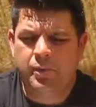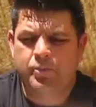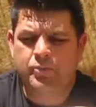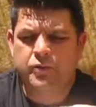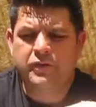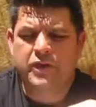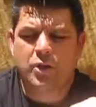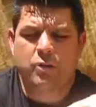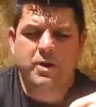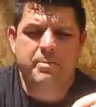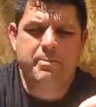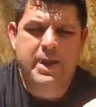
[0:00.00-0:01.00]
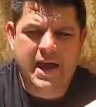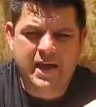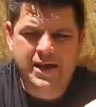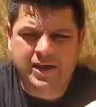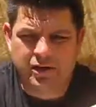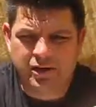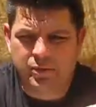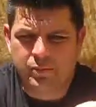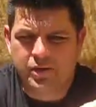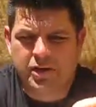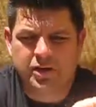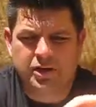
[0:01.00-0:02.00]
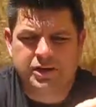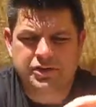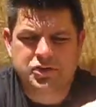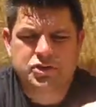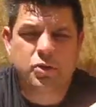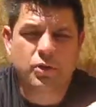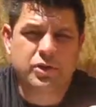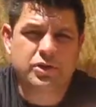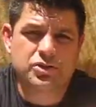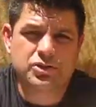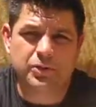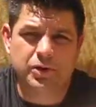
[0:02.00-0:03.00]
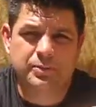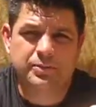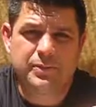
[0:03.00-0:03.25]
Moving our way back here, we're going to look at the torque control.